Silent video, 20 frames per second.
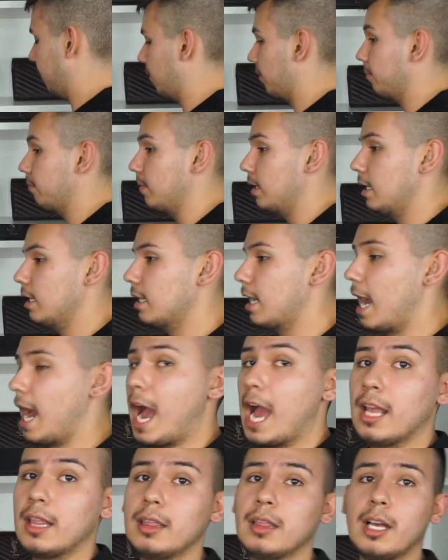for me,
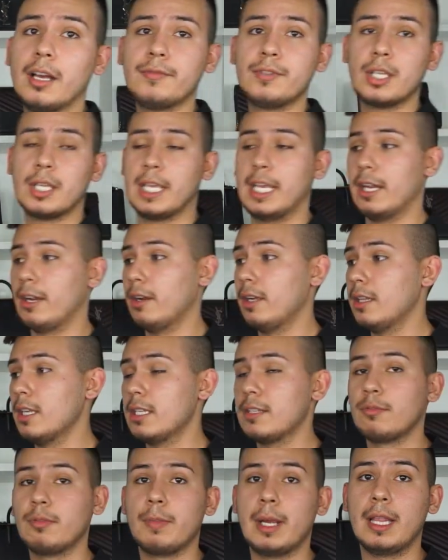I love to carry
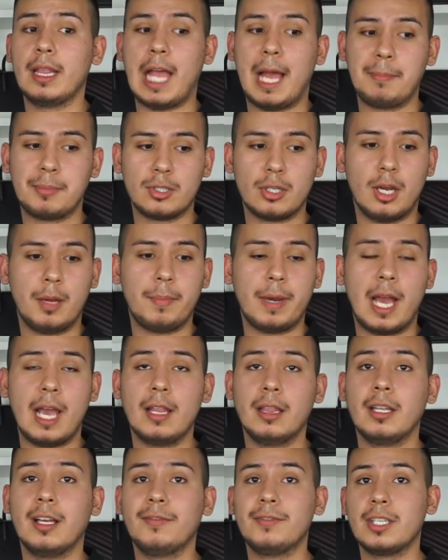this for my laptop.
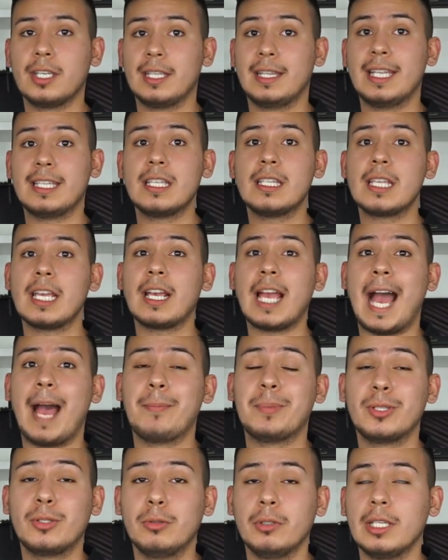This is, like,
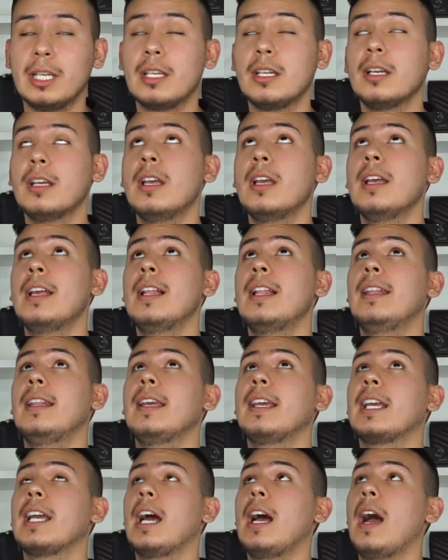absolutely,
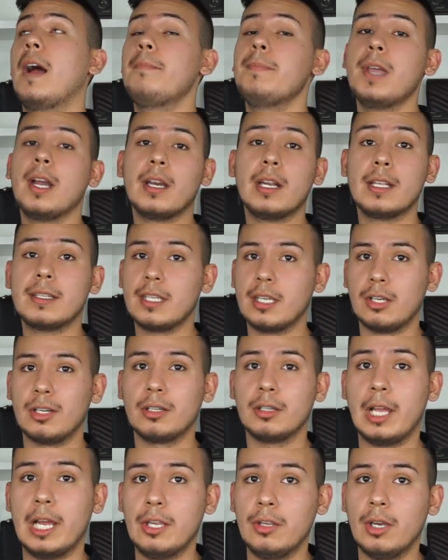like, I'm not going to sit
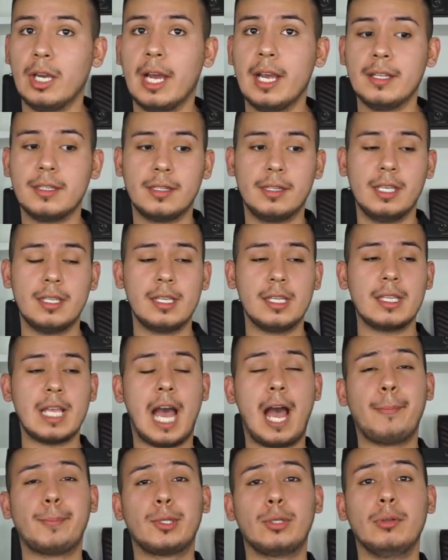here and lie, you guys. This is
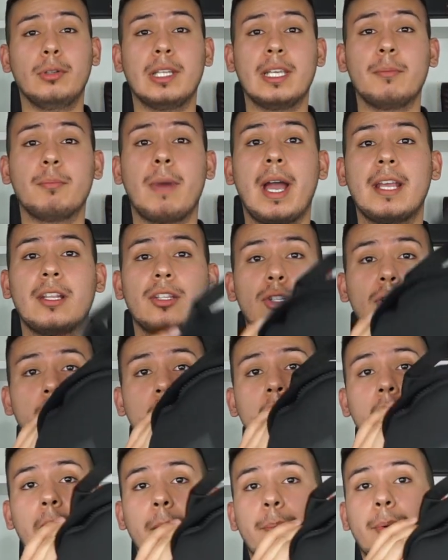absolutely my
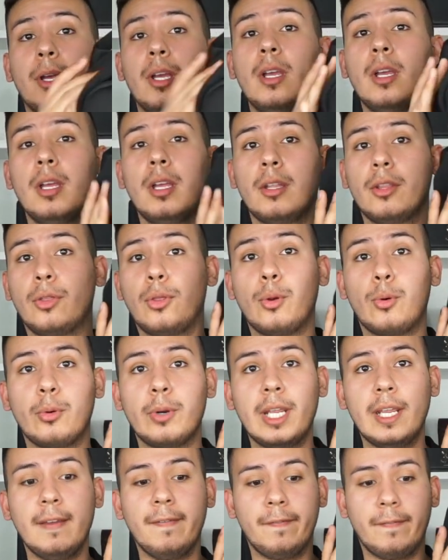top
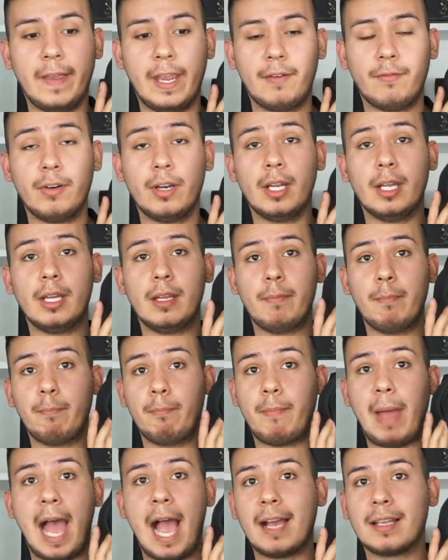three
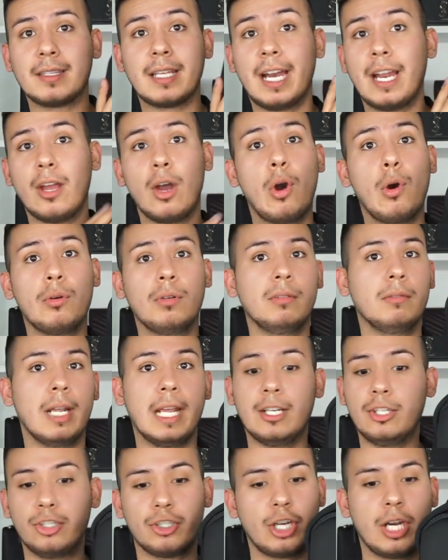favorite bags that I own
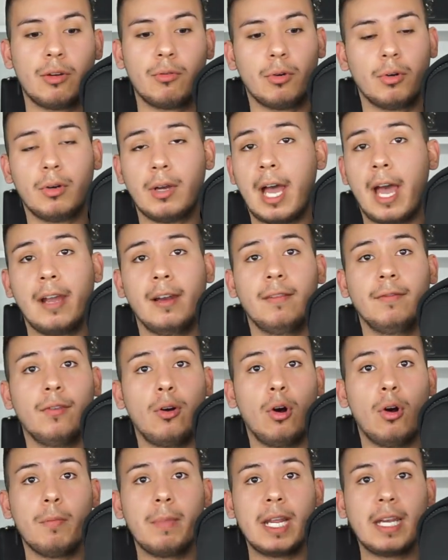in general. Out of
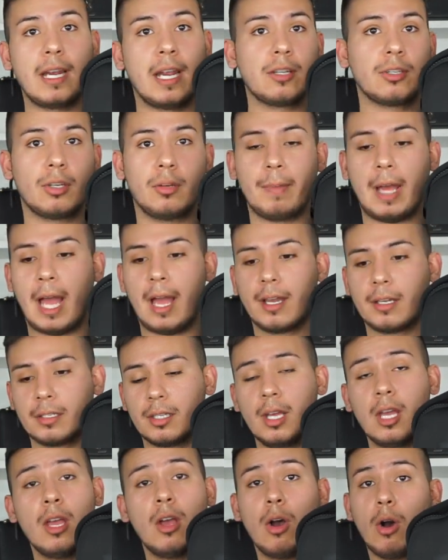all my nicer
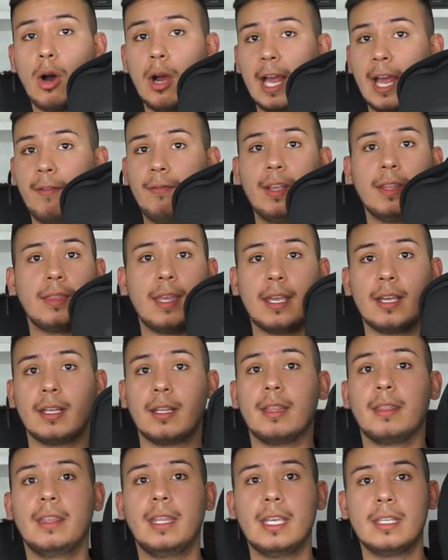bags,
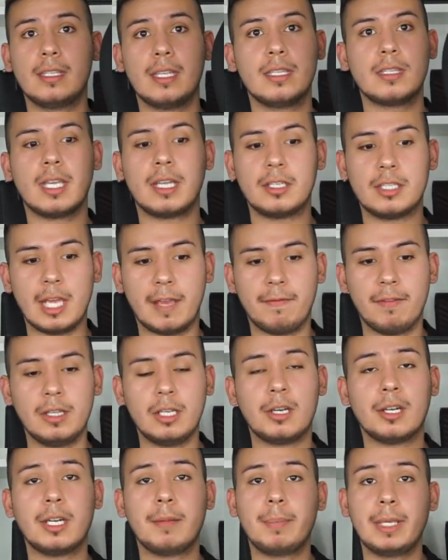everything, this is like
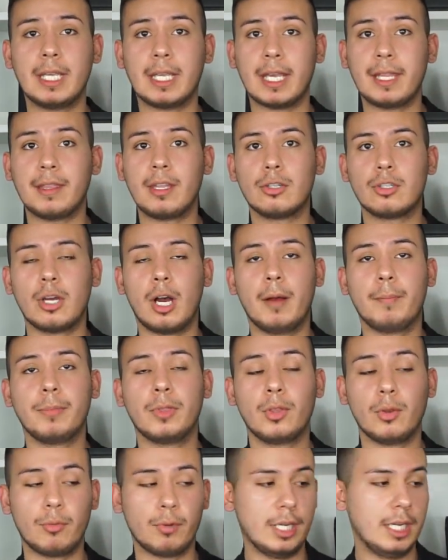definitely going to be in the
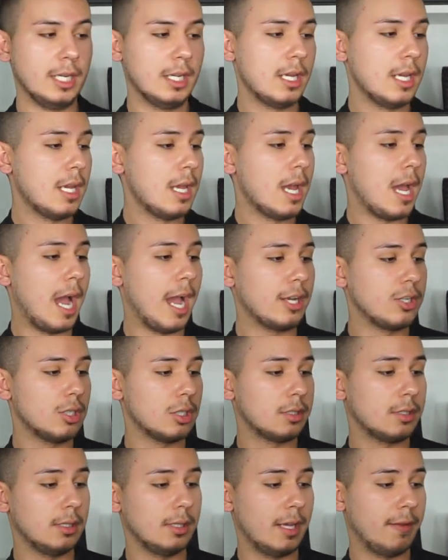top three. I
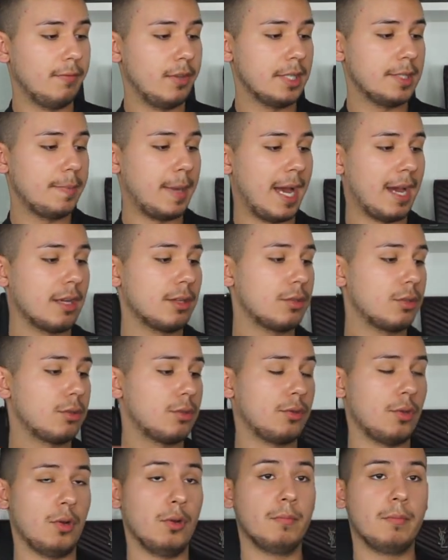just love this bag
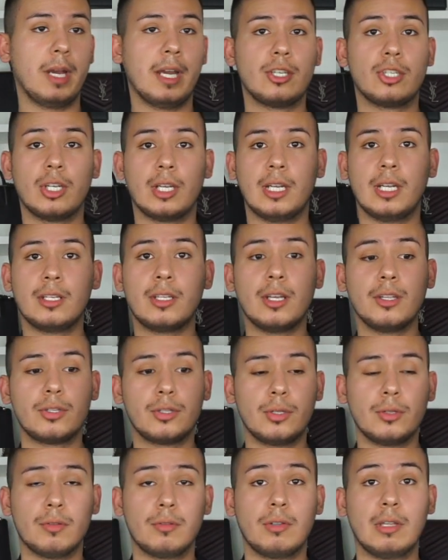so much, and it
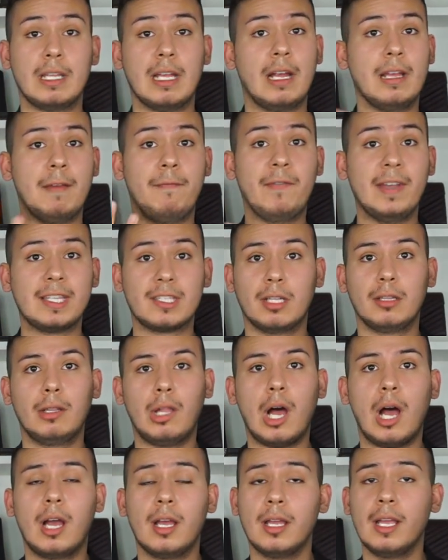does, it fits a
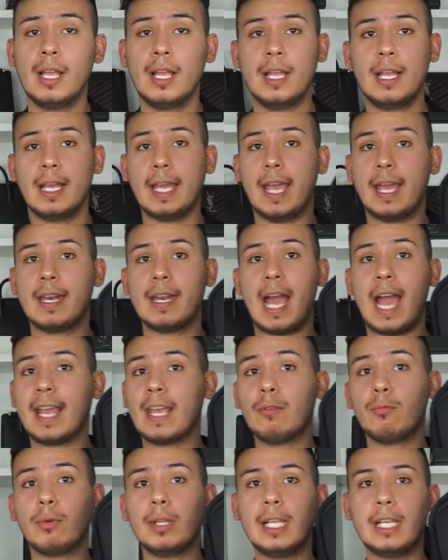lot, and I
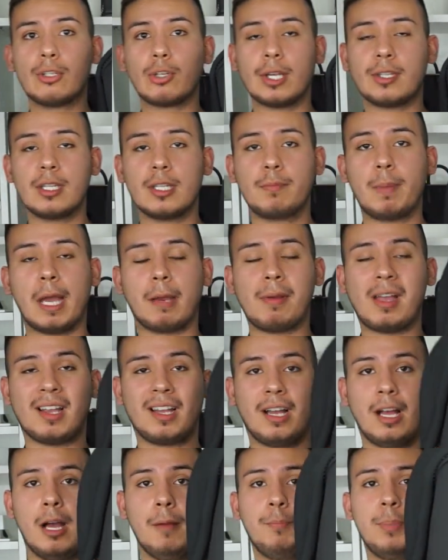can really dress this
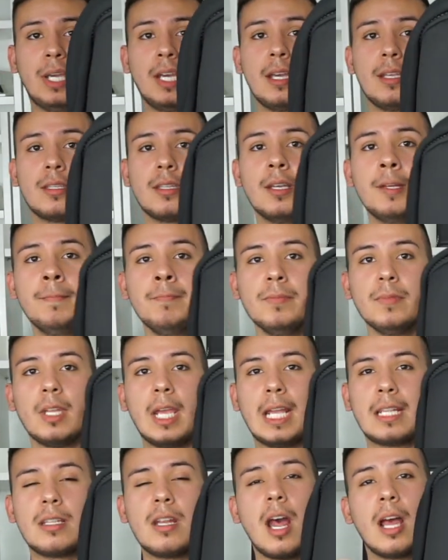backpack up because
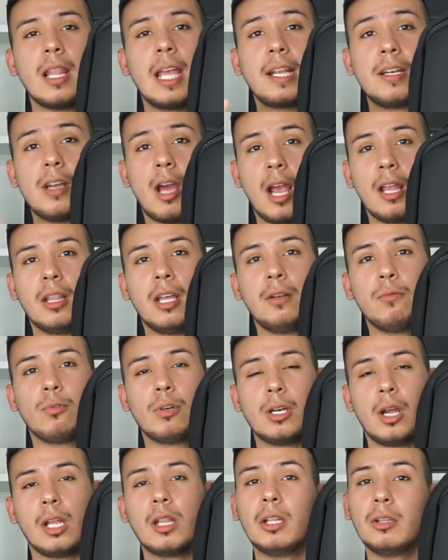it's not like nylon,
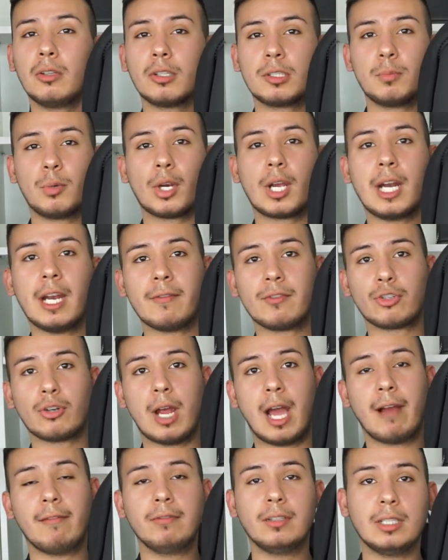where nylon looks more kind of
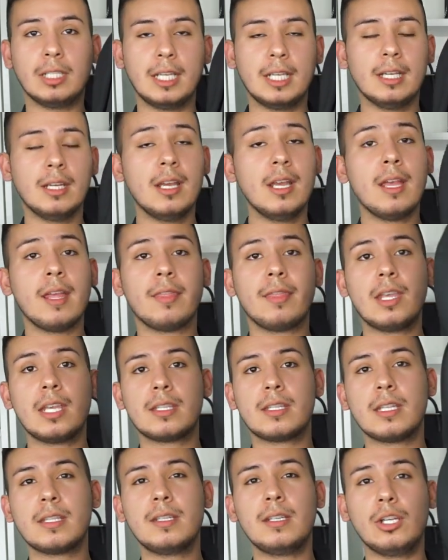travel-y.
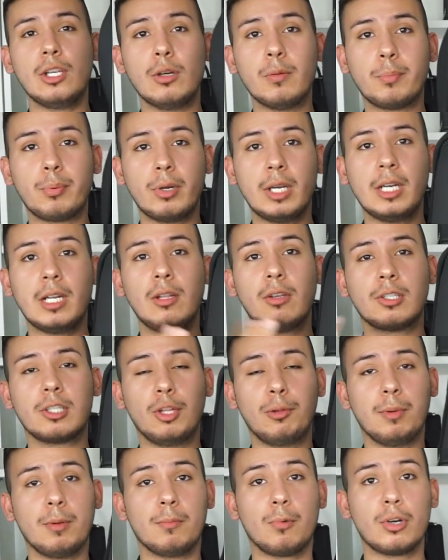This is neoprene. It looks a
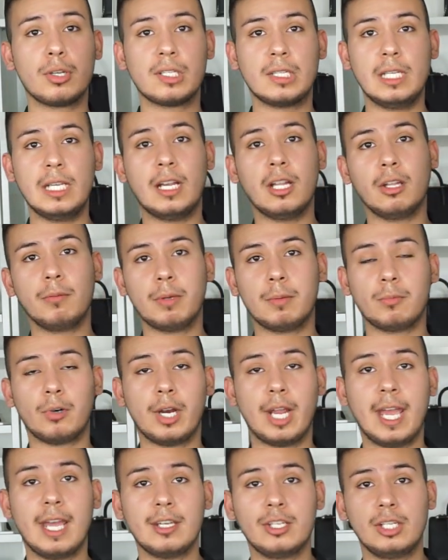little bit more sleek, a little bit
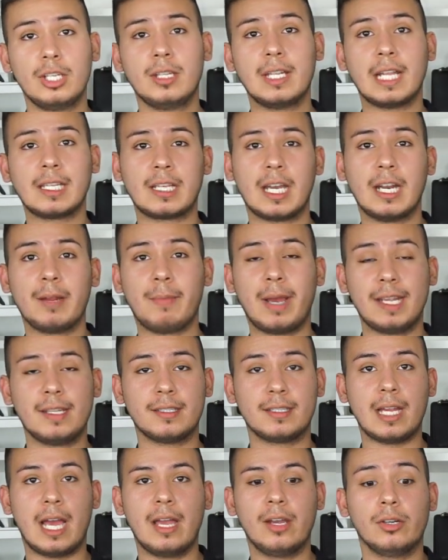more edgy. That's kind of my
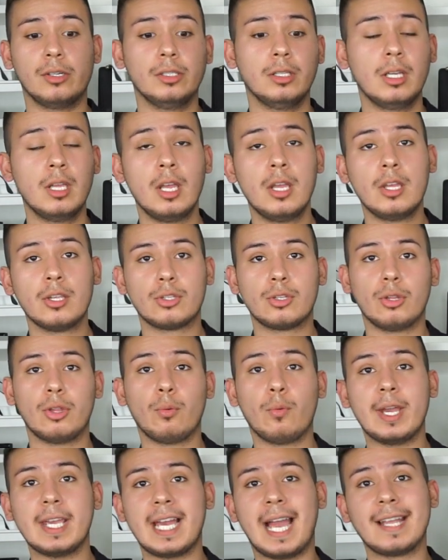style. So
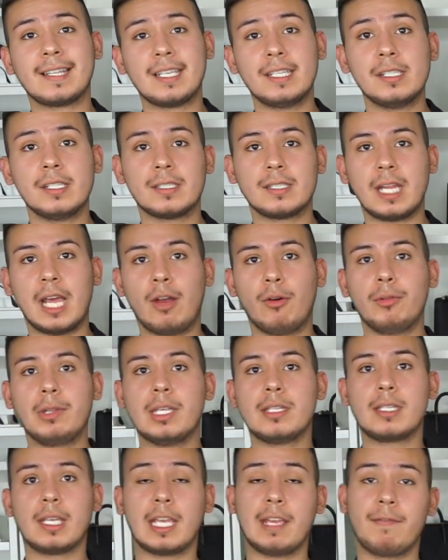the way I tend to style
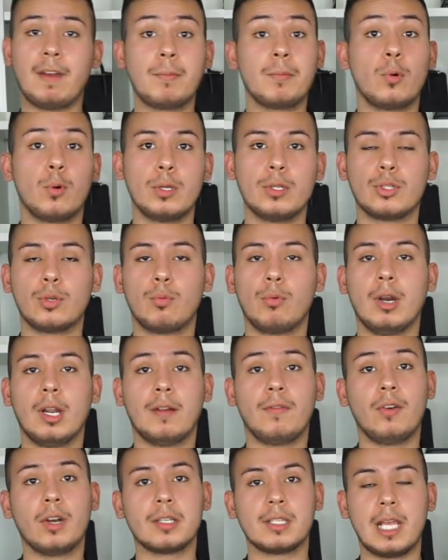this, like if I'm going to
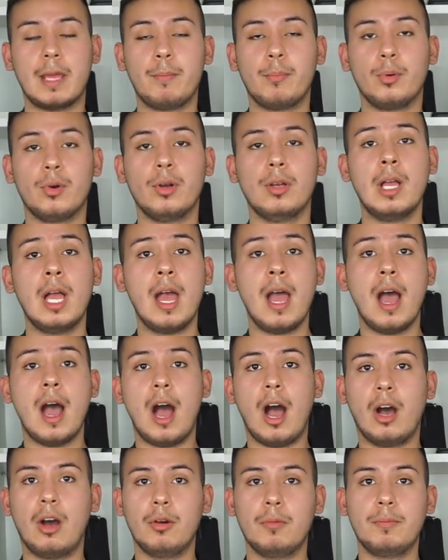work, for example,
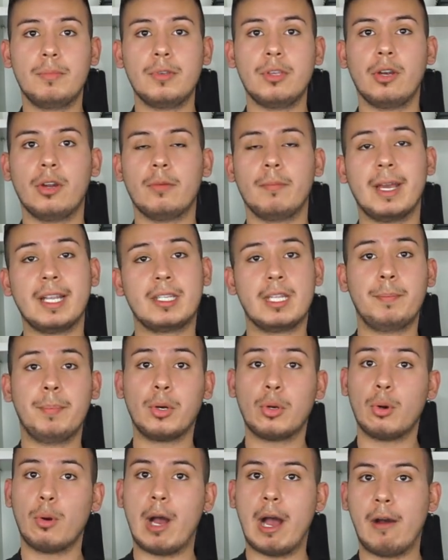I'll, you know, my
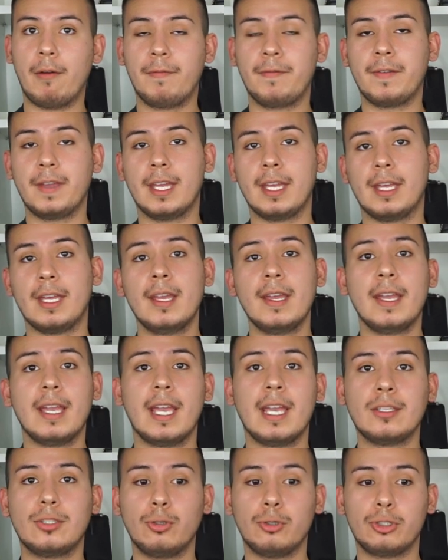typical outfit
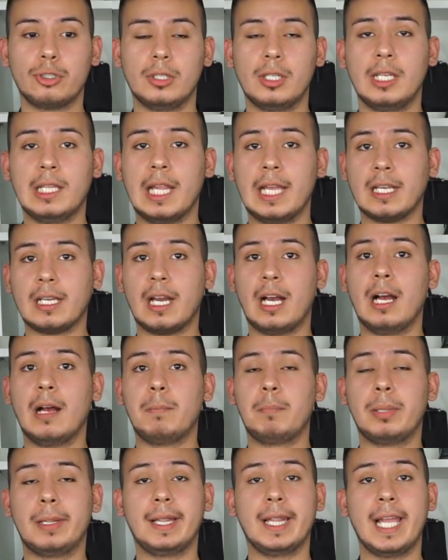is usually like
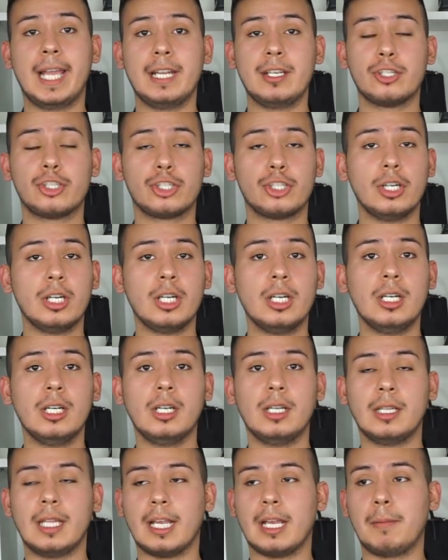a plain
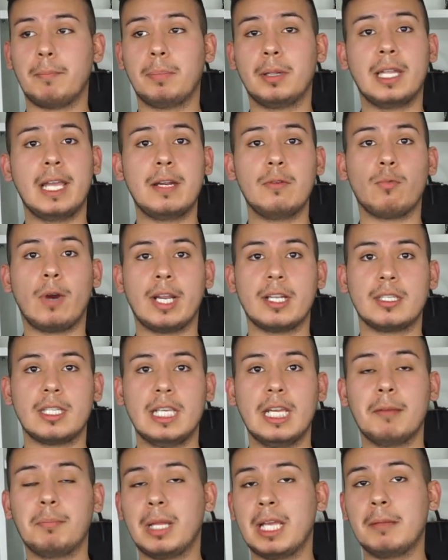shirt, like a plain white
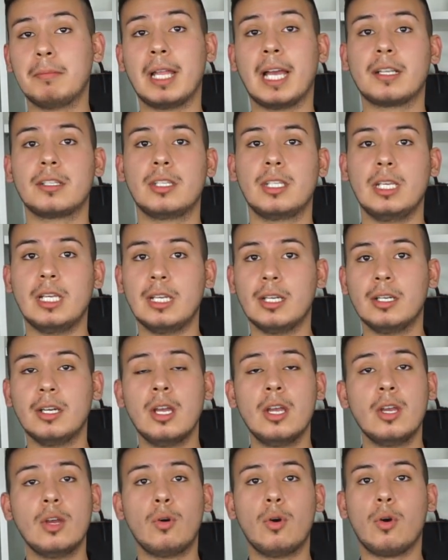tee, a plain black tee,
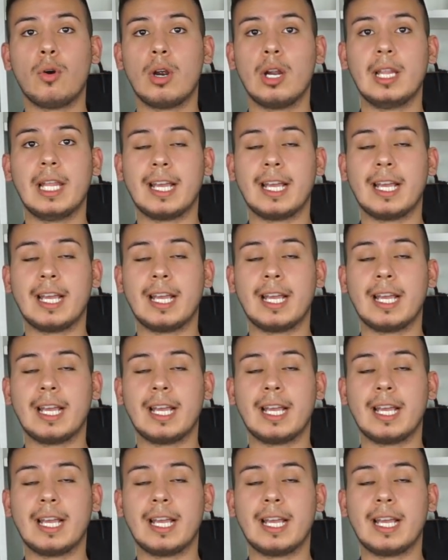or